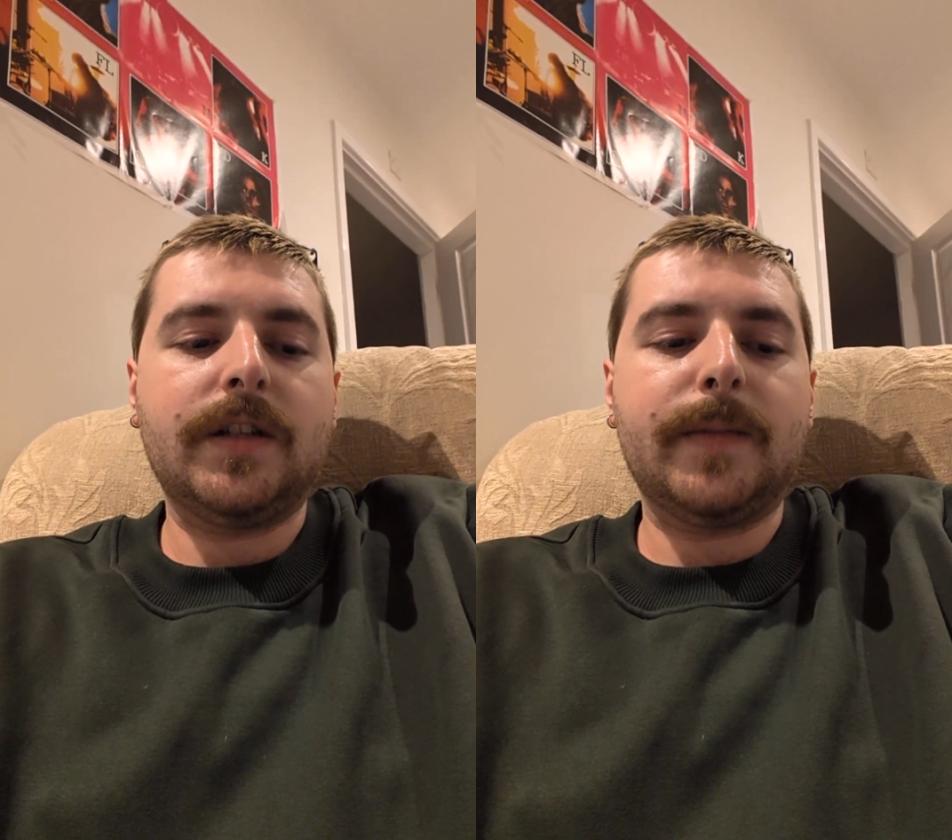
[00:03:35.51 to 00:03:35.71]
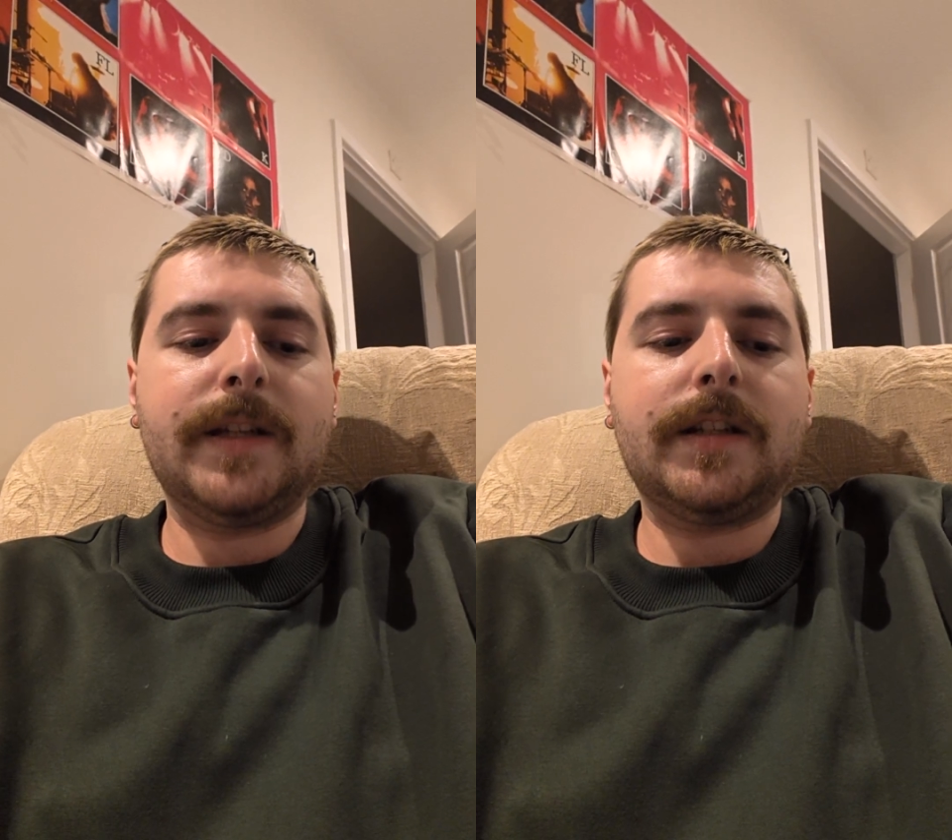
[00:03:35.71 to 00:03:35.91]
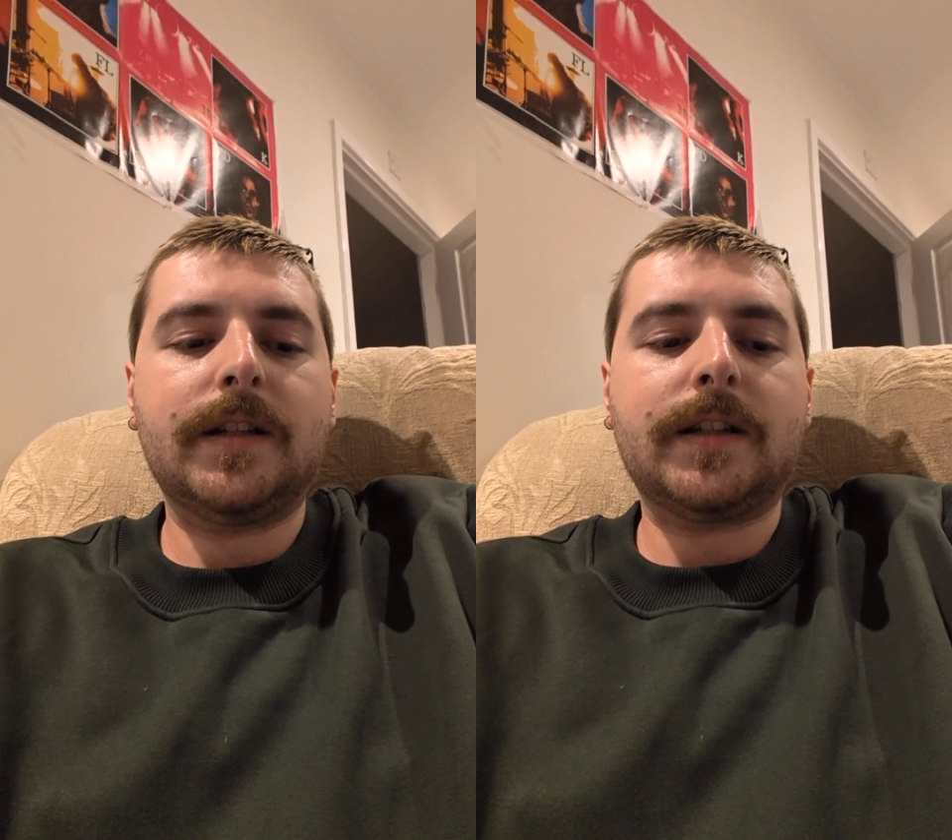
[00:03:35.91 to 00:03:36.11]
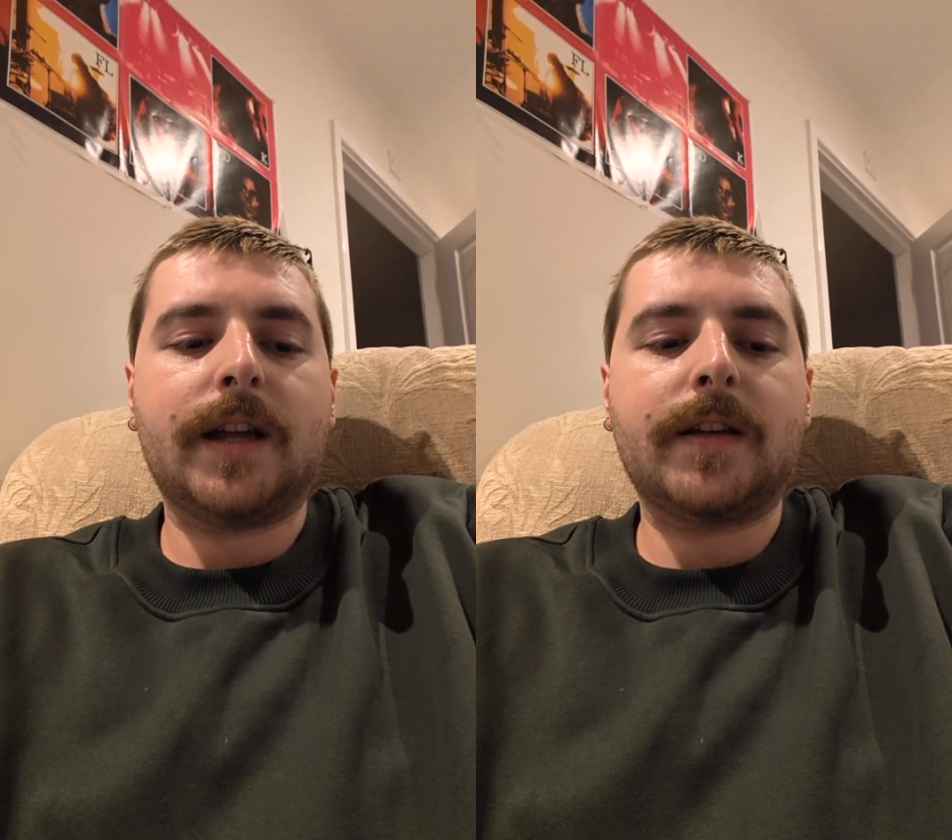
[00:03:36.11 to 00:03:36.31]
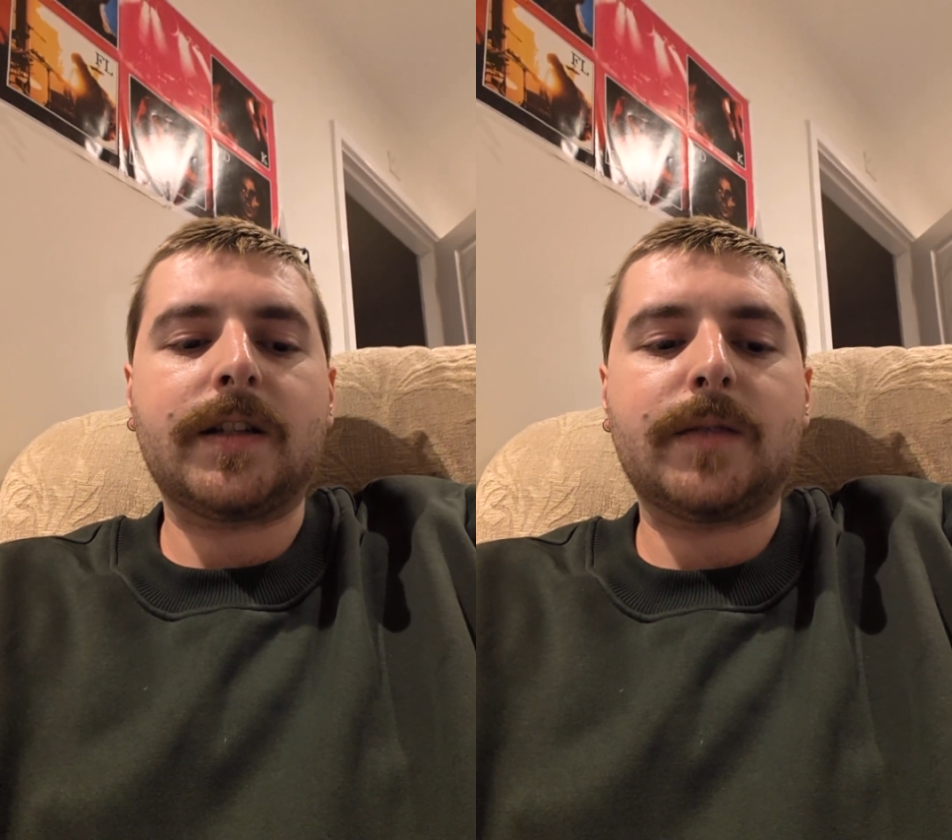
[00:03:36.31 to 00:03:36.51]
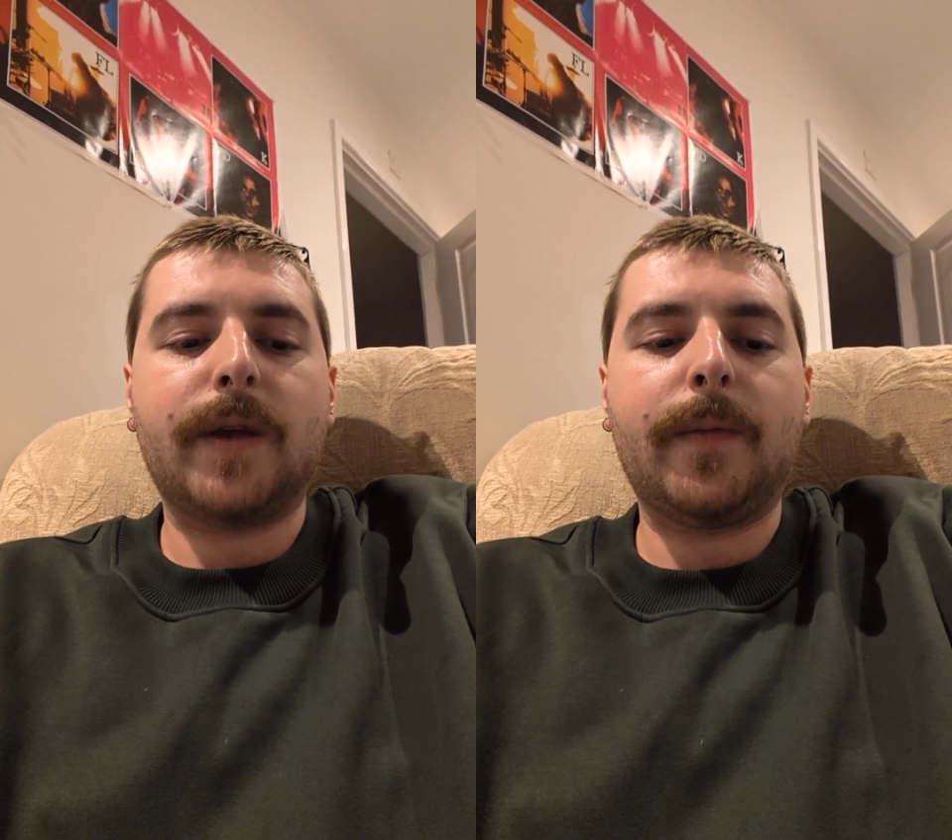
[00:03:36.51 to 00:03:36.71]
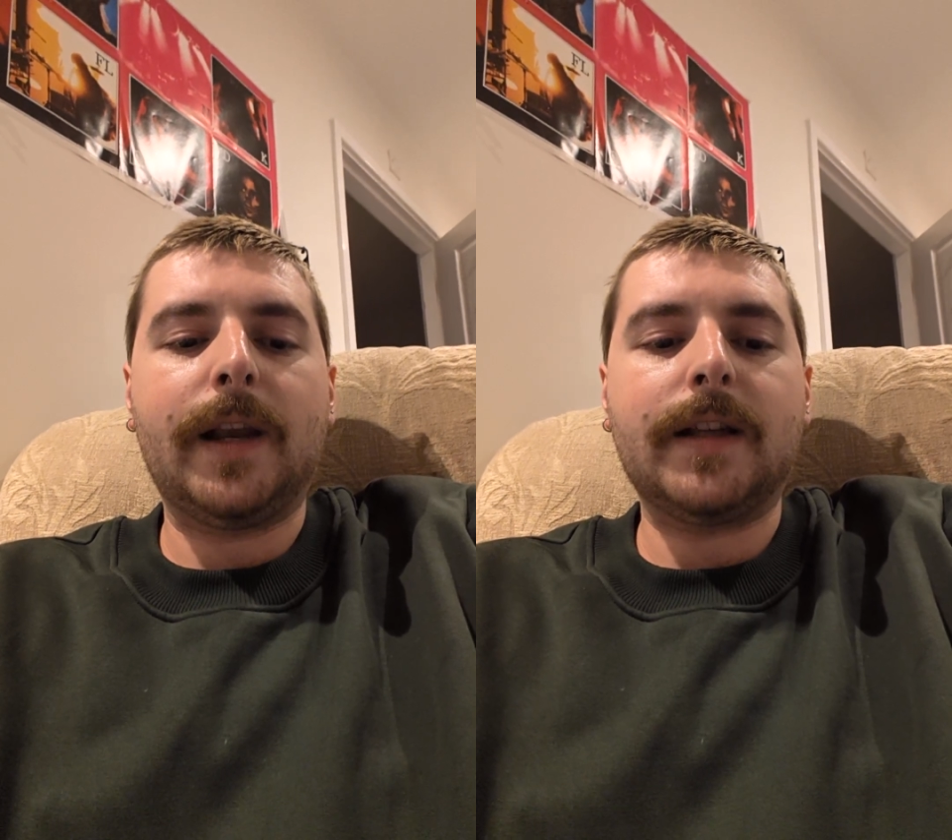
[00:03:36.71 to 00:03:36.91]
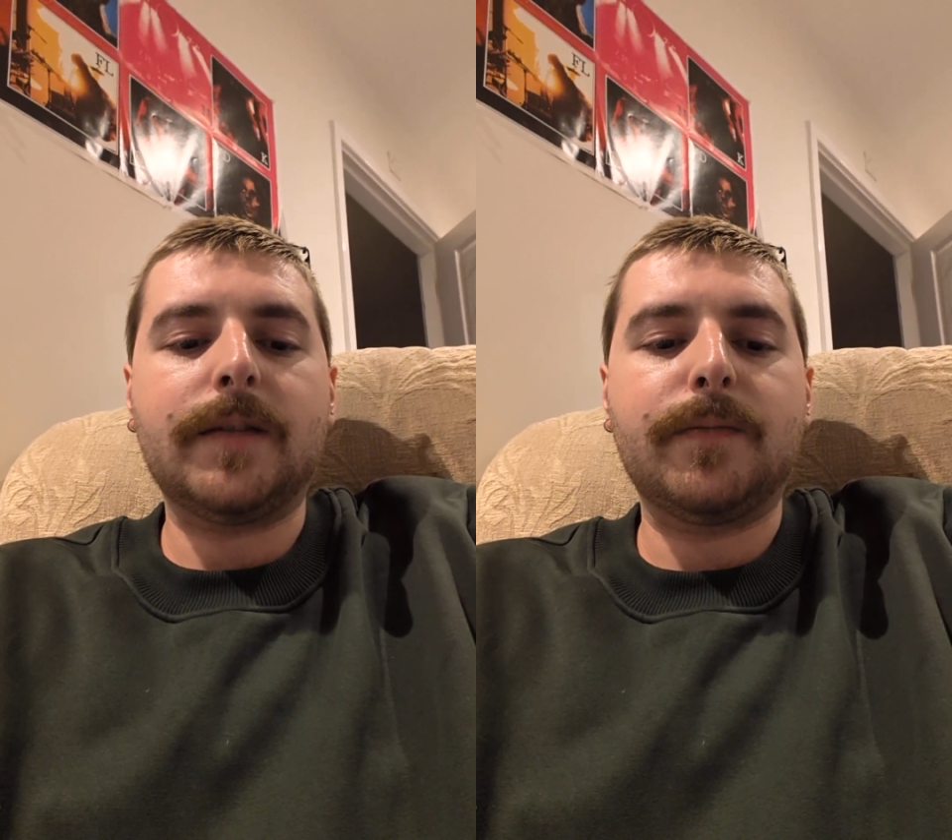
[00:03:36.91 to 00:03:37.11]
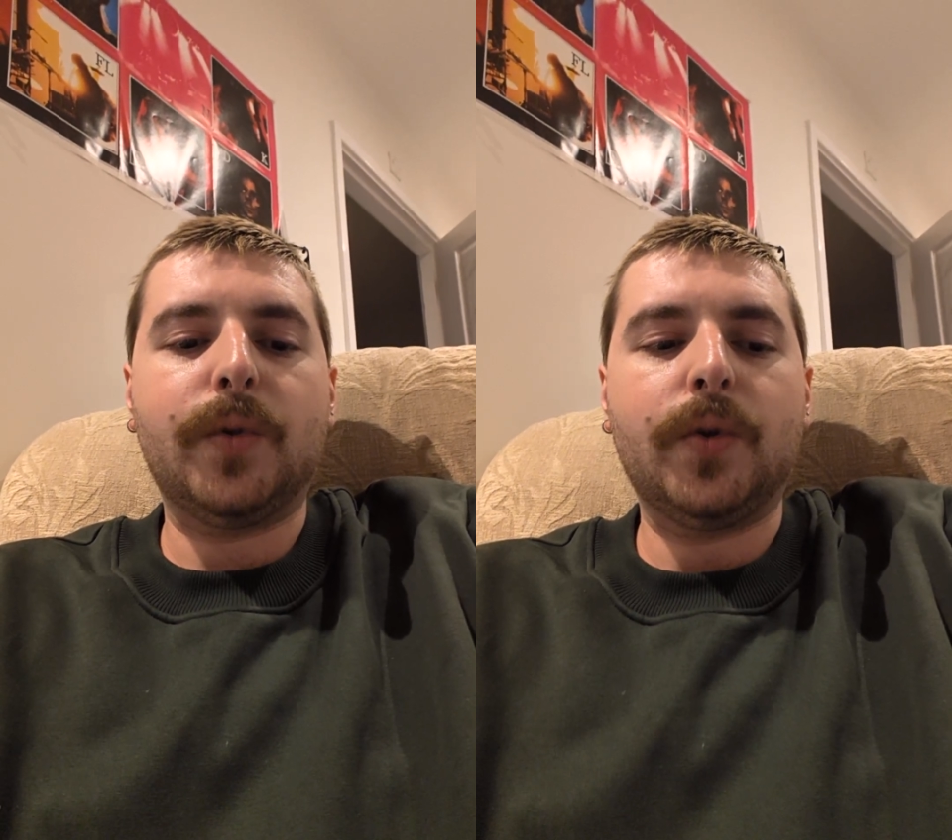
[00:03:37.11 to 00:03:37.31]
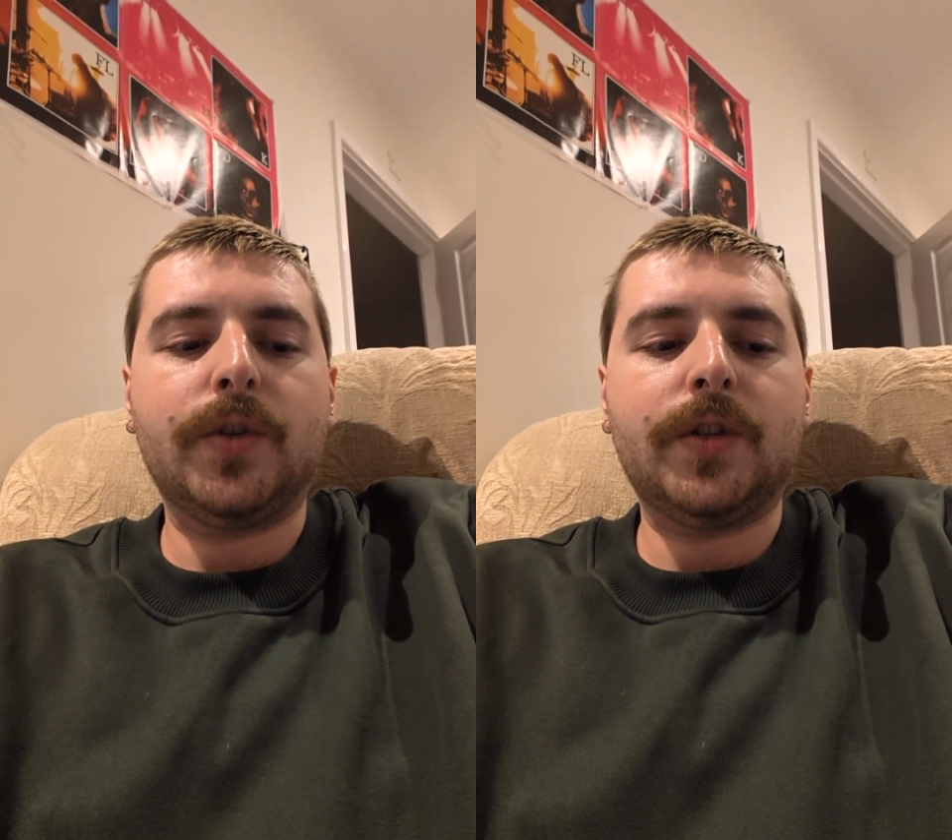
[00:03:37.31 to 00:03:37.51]
Domestic tasks may be less
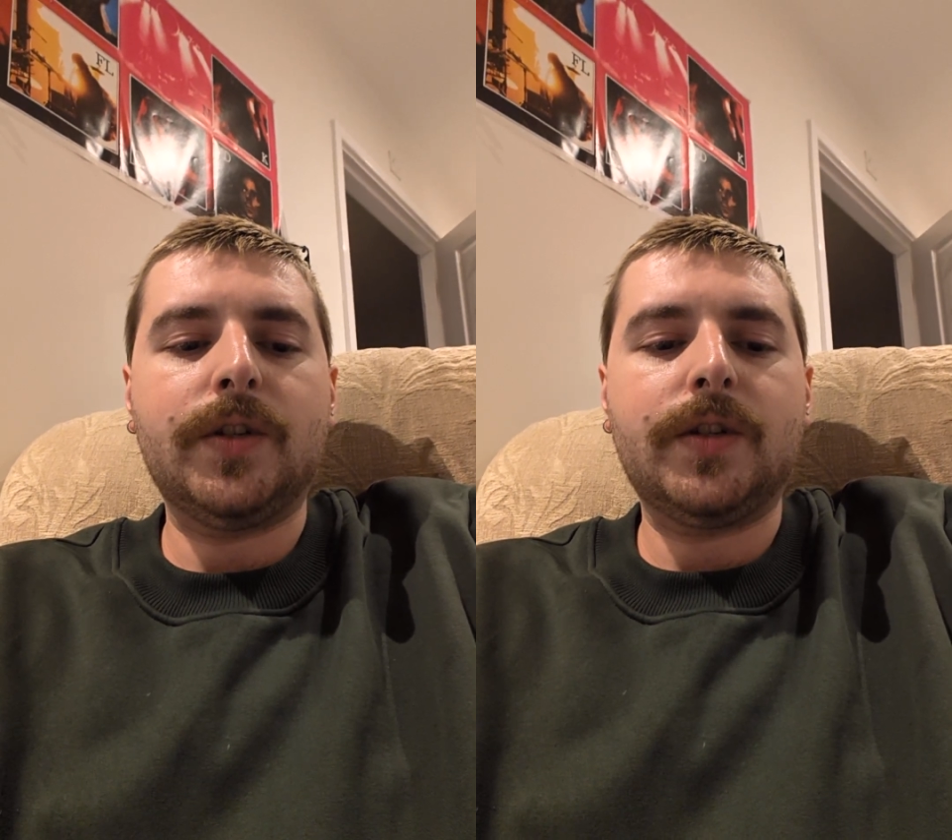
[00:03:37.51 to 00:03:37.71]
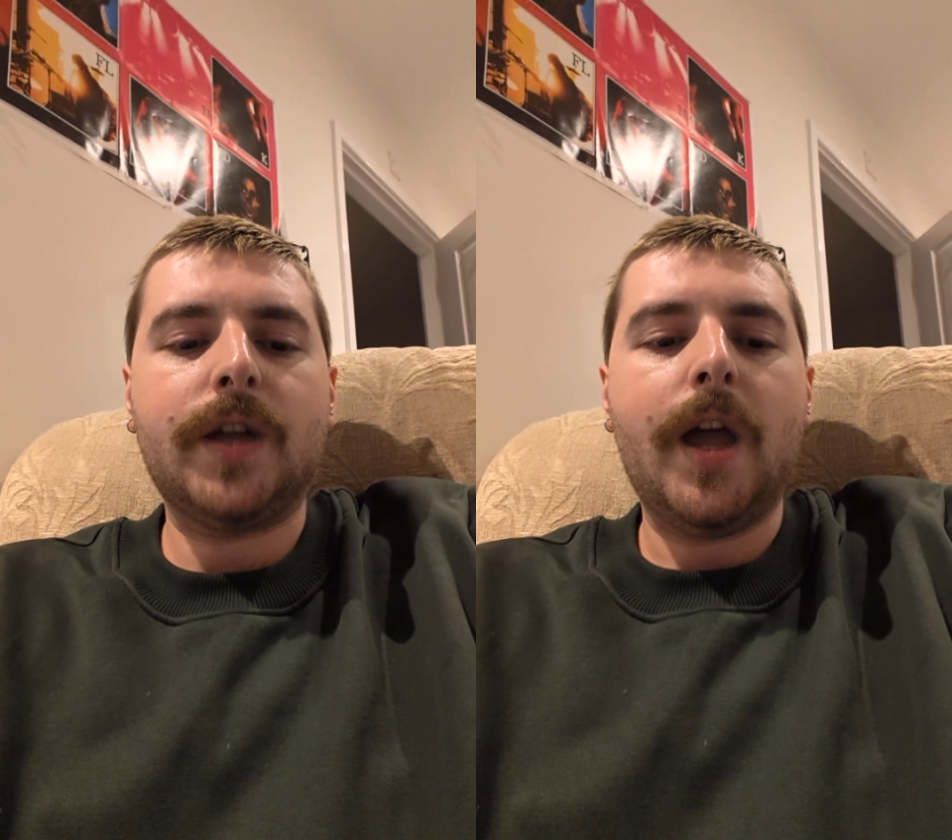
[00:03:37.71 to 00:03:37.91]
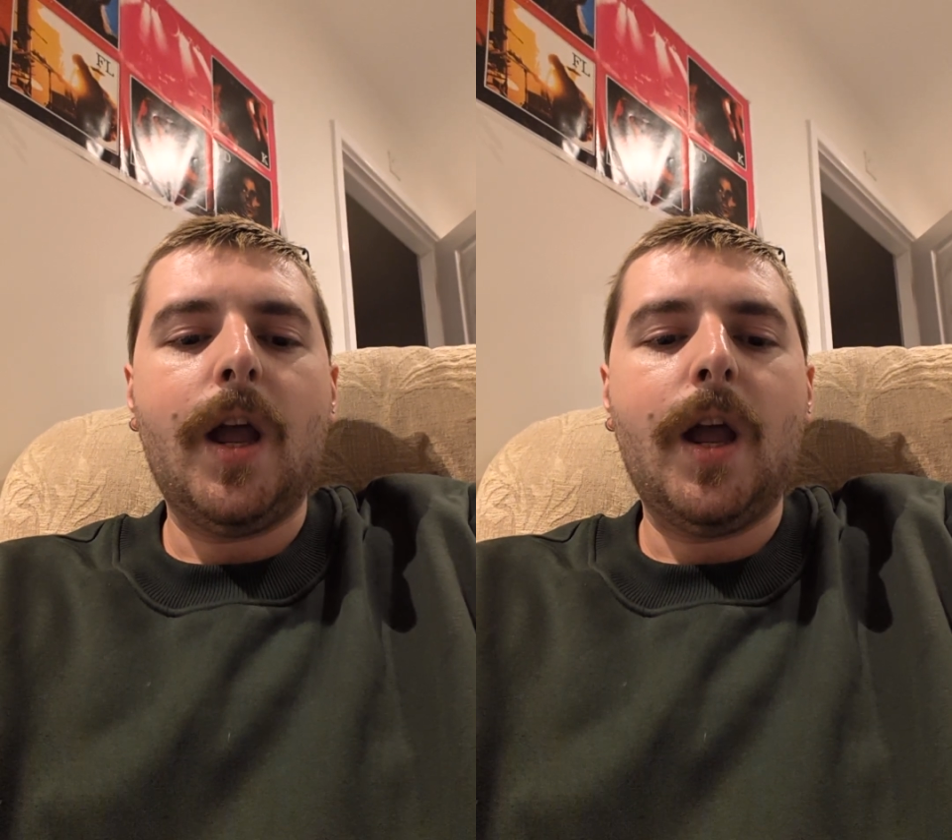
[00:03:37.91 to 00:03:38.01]
important,